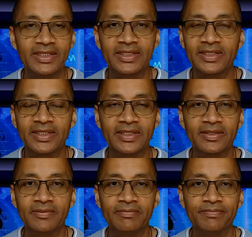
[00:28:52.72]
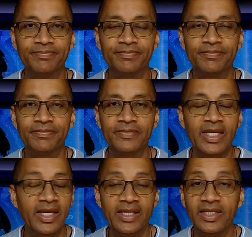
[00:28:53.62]

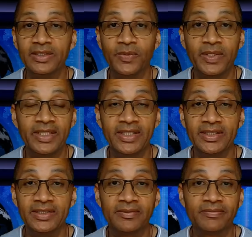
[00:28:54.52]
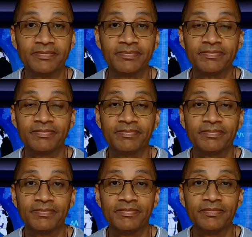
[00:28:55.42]
It is what it is.
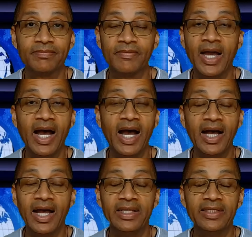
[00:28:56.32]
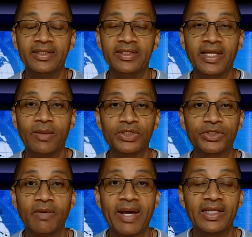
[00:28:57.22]
That
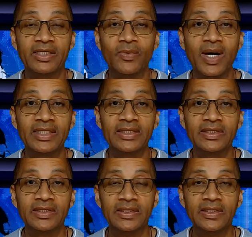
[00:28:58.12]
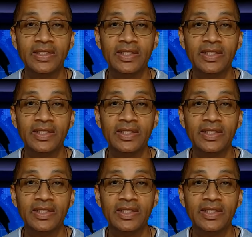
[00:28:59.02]
was traumatic to watch.